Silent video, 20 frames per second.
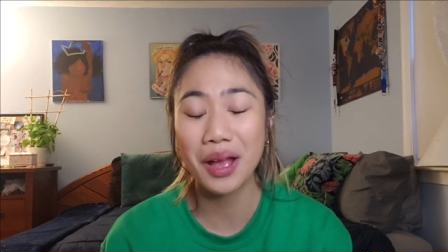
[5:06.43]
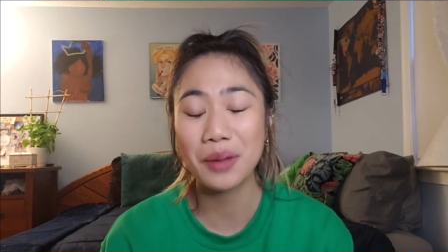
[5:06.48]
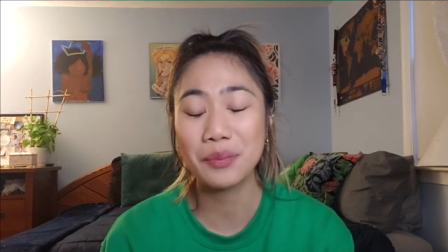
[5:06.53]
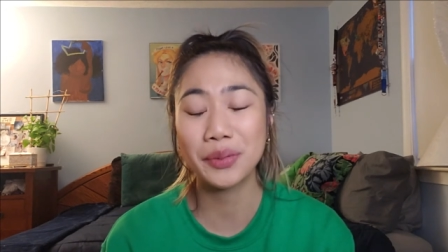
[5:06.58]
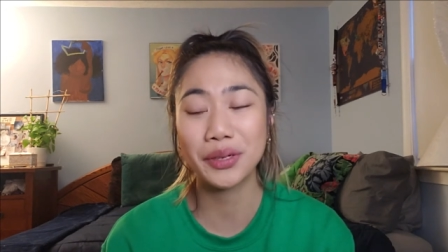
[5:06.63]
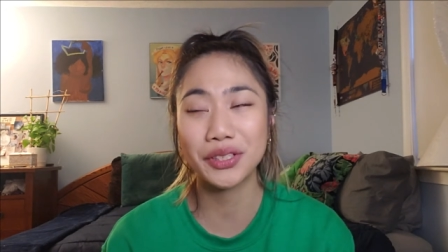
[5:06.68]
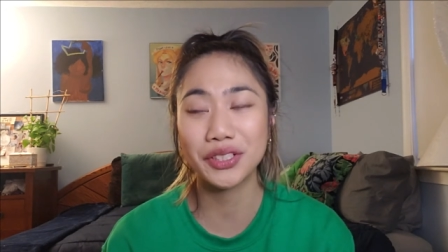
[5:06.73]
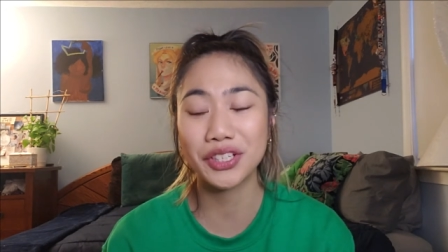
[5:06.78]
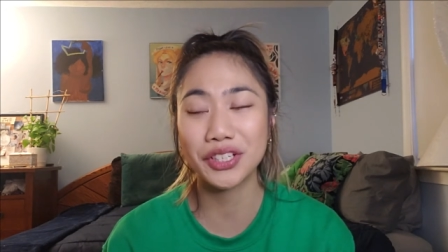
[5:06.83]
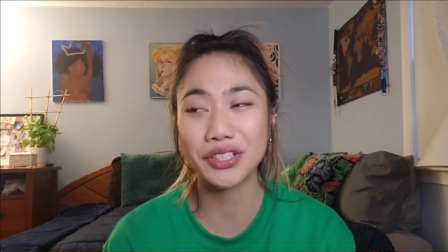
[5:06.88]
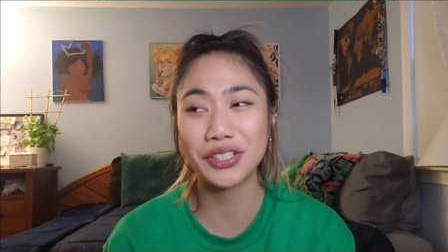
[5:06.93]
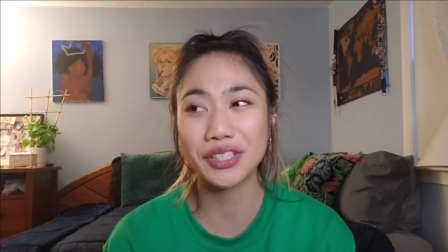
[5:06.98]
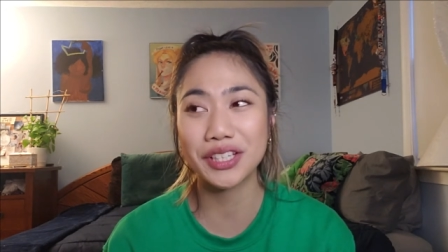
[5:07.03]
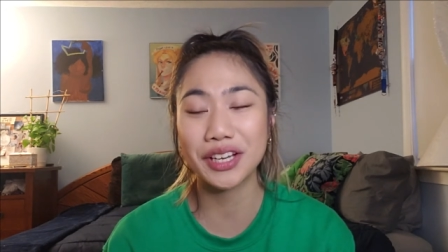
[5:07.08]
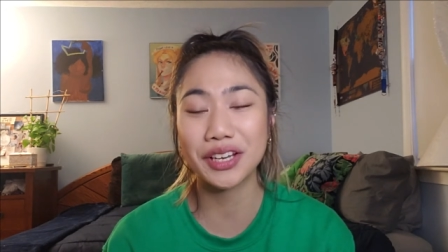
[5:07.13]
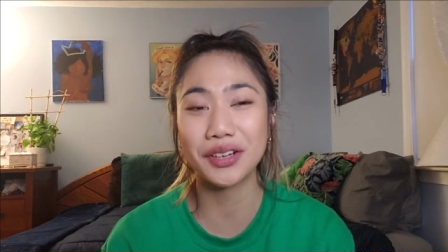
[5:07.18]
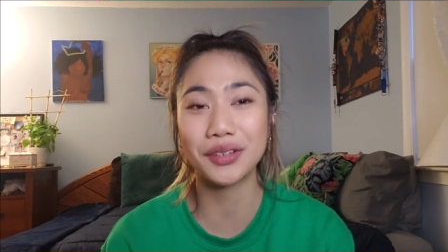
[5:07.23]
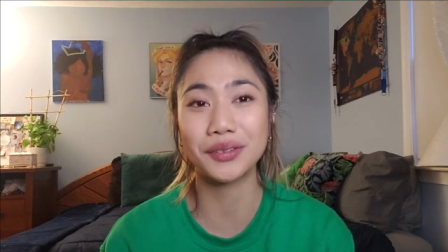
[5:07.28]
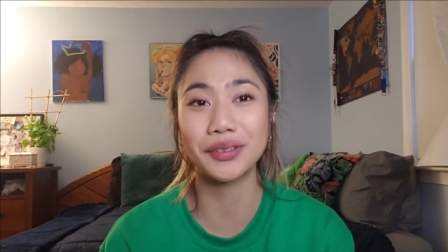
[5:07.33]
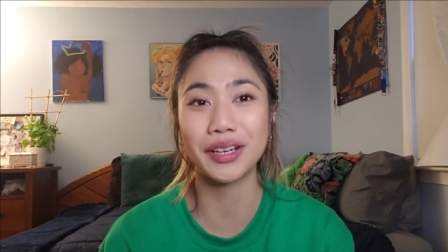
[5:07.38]
but it turns
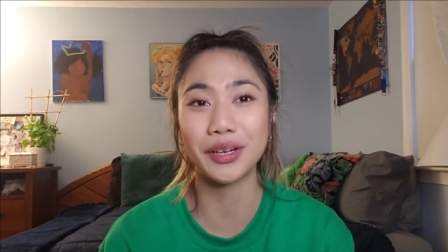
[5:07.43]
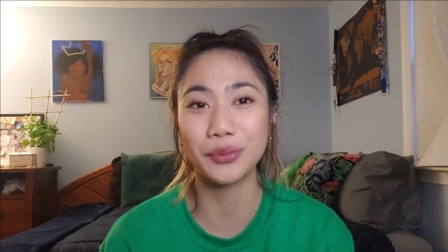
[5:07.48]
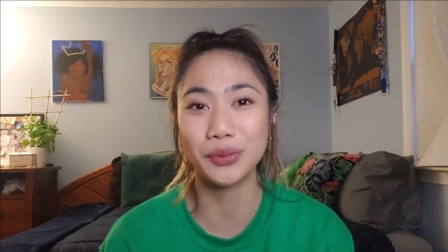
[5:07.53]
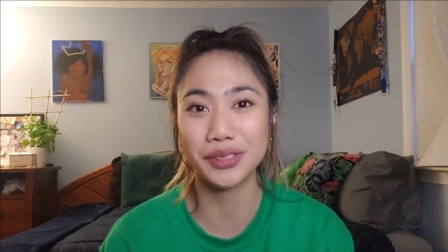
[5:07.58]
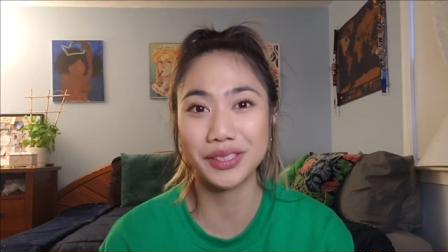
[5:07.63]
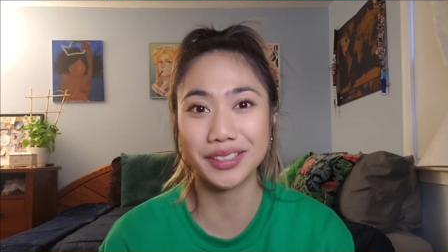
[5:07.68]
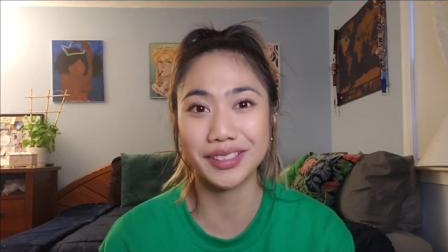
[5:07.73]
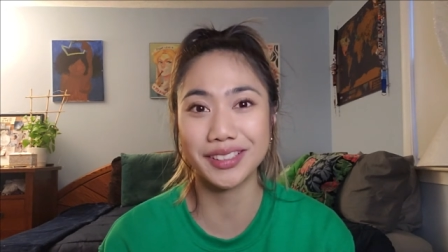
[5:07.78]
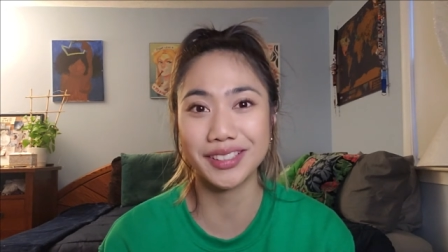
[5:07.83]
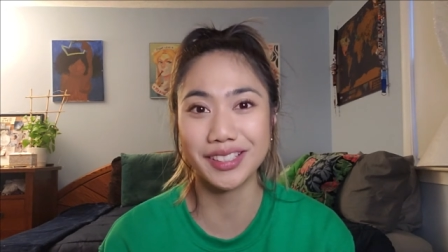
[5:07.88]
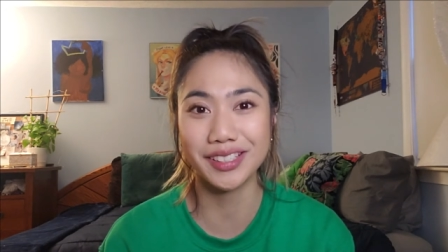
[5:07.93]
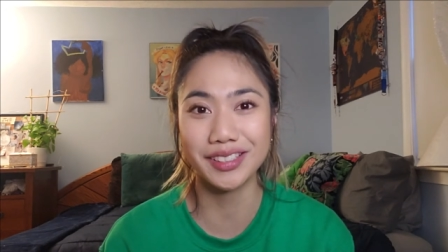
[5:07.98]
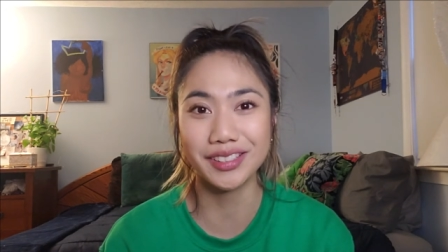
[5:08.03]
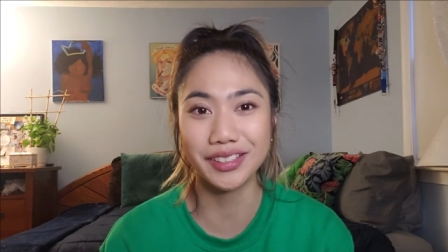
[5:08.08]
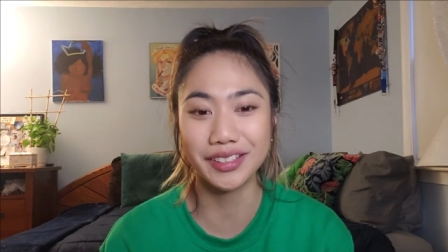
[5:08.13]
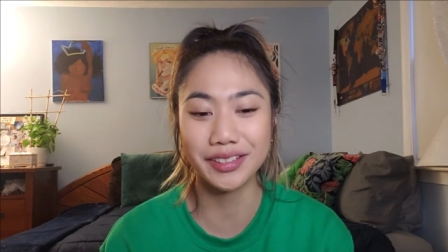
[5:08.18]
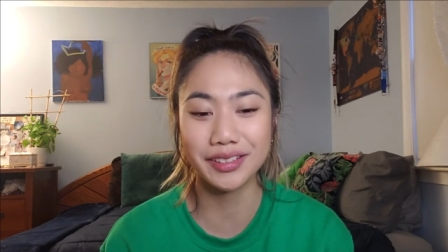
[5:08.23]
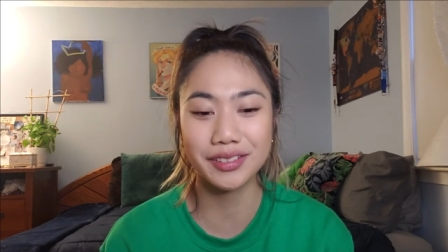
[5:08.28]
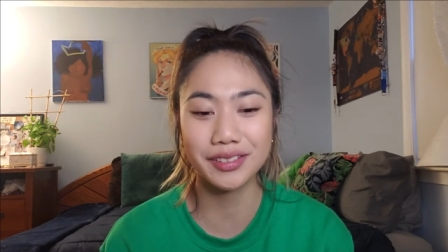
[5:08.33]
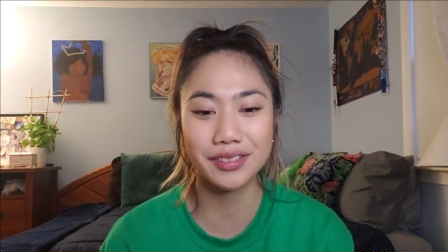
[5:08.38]
out it was not
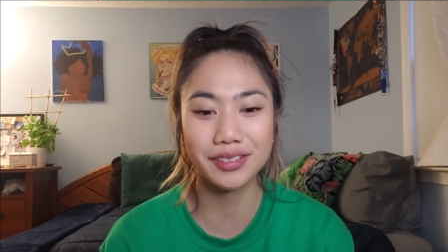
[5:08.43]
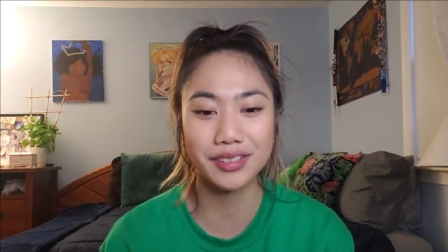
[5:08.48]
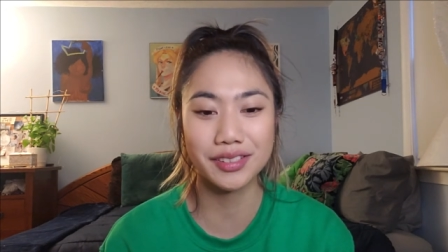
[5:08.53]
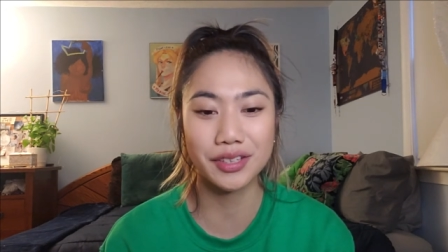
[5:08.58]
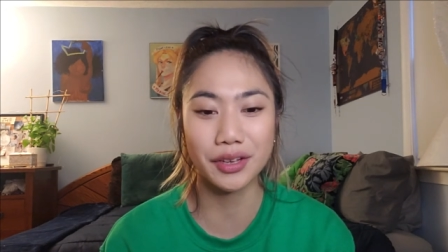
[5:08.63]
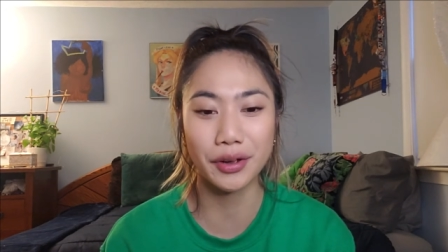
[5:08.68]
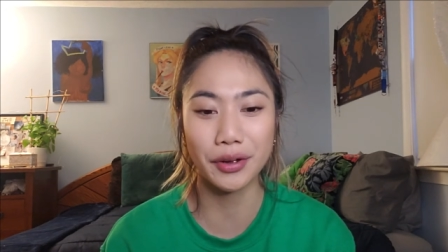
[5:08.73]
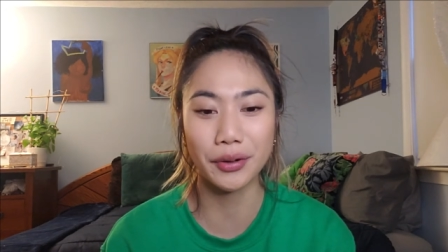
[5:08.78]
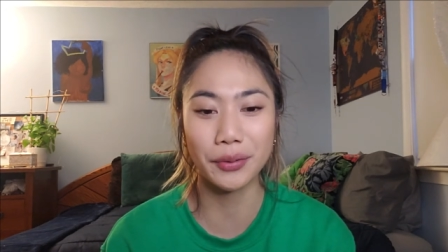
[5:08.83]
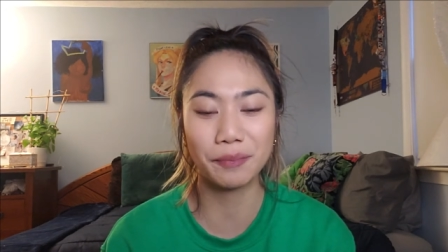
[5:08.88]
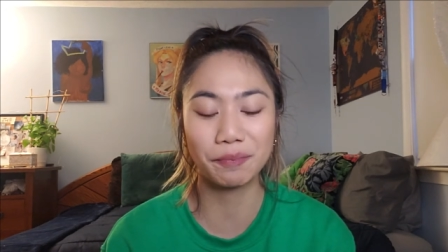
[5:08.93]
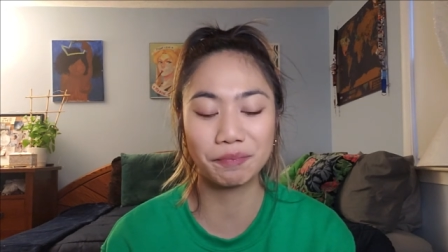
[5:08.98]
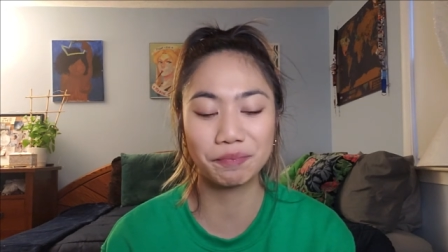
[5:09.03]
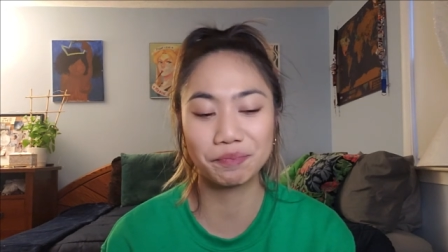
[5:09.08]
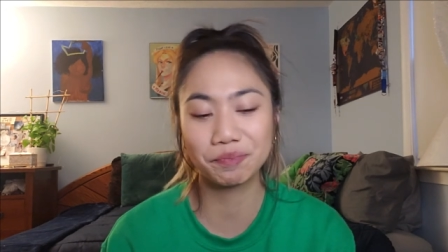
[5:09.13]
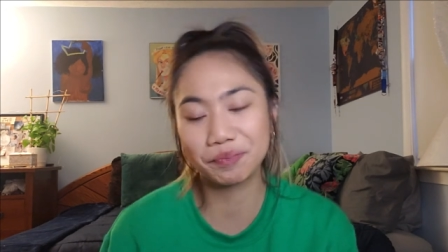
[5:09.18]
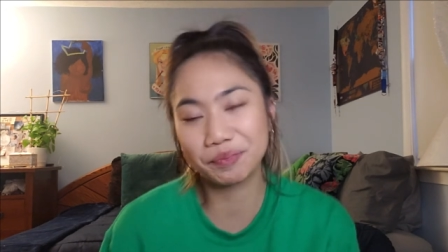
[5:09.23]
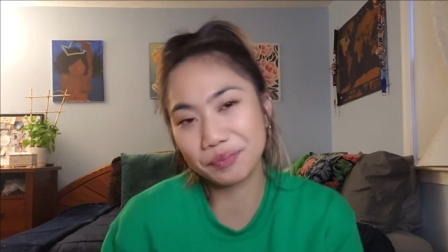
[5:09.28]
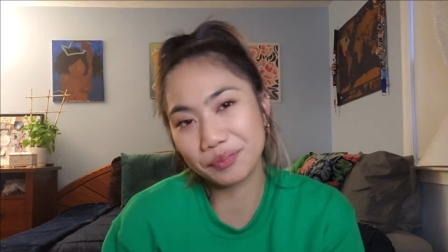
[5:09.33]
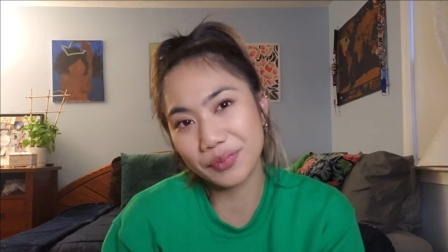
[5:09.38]
season so
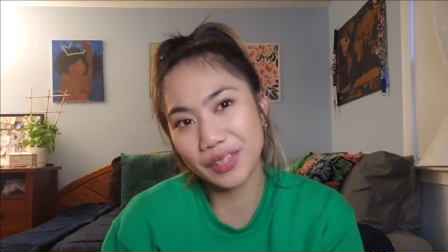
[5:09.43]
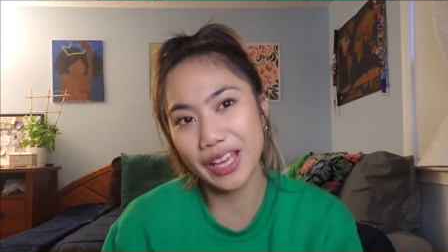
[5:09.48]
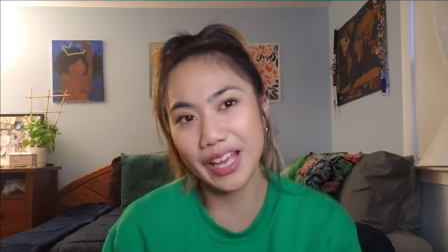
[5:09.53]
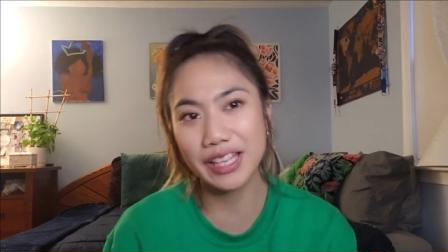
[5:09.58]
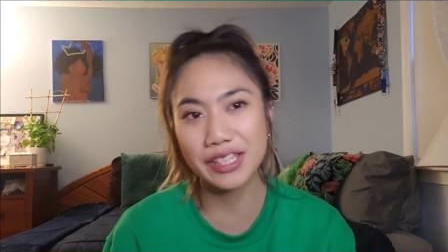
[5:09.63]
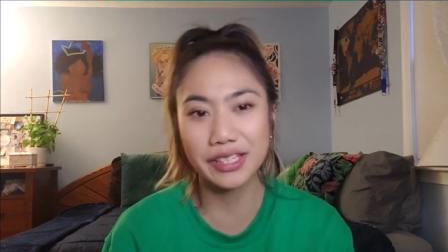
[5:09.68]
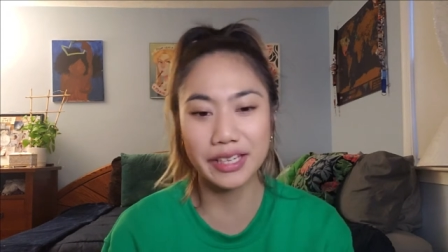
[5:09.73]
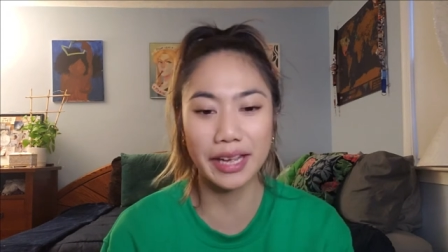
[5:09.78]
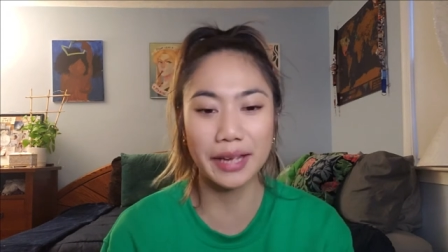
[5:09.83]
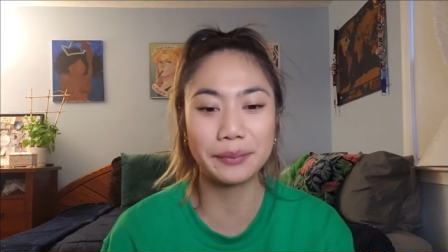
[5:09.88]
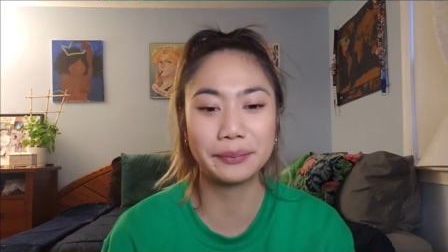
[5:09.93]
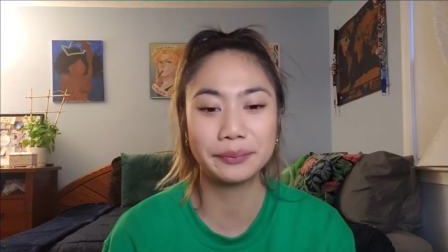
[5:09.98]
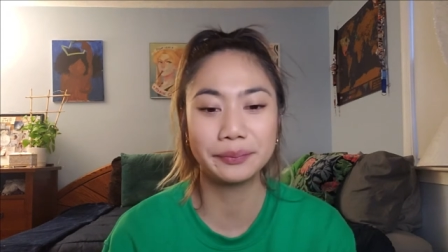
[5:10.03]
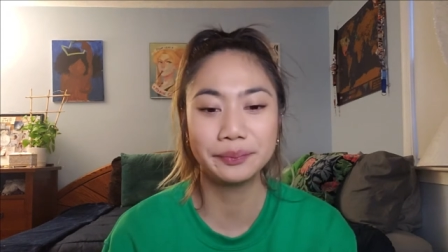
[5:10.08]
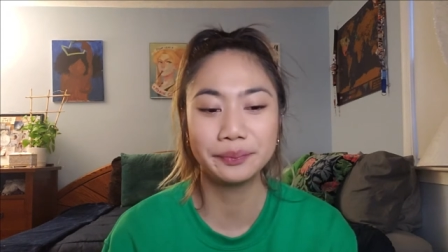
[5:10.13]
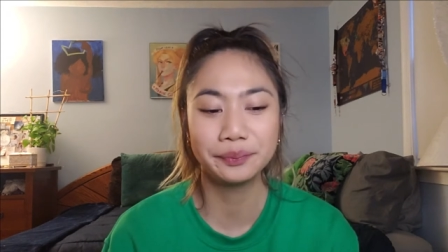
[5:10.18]
it's okay